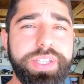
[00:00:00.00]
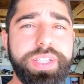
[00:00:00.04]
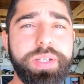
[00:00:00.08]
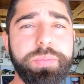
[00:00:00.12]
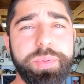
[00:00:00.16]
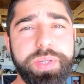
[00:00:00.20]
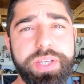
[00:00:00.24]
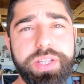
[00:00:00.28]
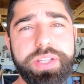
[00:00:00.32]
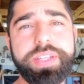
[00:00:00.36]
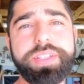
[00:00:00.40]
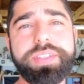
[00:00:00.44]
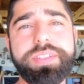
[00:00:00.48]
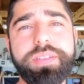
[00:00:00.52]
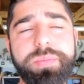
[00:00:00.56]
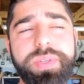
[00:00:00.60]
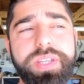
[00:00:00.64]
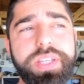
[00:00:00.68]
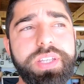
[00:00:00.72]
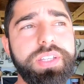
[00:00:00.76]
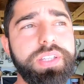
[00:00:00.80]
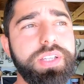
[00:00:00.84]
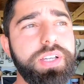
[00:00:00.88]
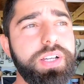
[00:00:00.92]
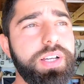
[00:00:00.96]
appealing to
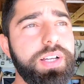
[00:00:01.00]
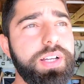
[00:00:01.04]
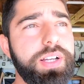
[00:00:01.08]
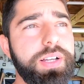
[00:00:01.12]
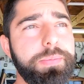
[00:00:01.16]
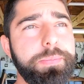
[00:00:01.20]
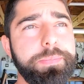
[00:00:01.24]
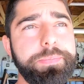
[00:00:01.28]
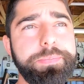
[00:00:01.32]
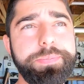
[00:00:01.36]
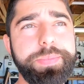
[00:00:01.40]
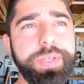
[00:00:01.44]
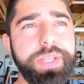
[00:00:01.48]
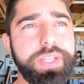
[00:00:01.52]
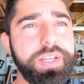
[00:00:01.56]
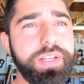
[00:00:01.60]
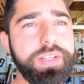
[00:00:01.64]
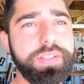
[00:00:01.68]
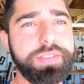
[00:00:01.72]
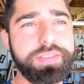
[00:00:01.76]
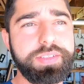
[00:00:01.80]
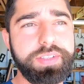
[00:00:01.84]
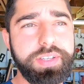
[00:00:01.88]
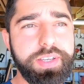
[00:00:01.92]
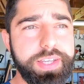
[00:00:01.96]
me,
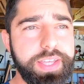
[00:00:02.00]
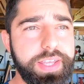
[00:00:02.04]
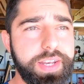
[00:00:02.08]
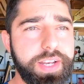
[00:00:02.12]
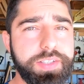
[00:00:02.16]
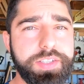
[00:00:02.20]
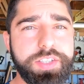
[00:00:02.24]
because again,